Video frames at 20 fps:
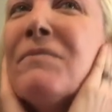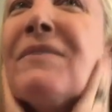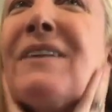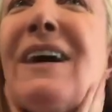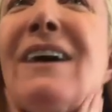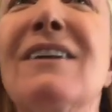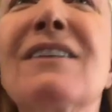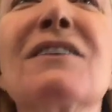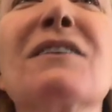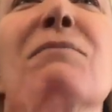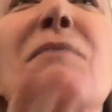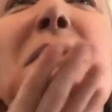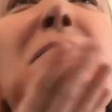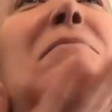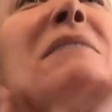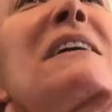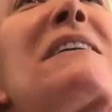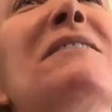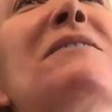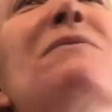I'll look my
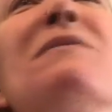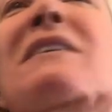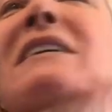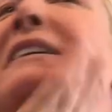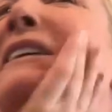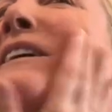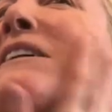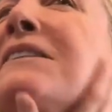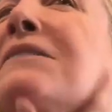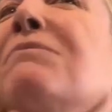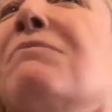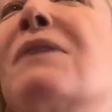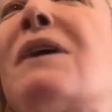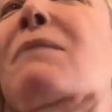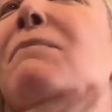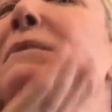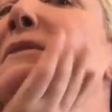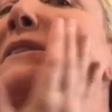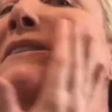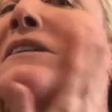best when I get some
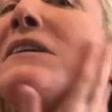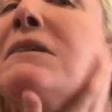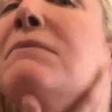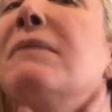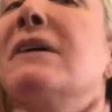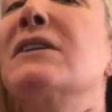proper sleep.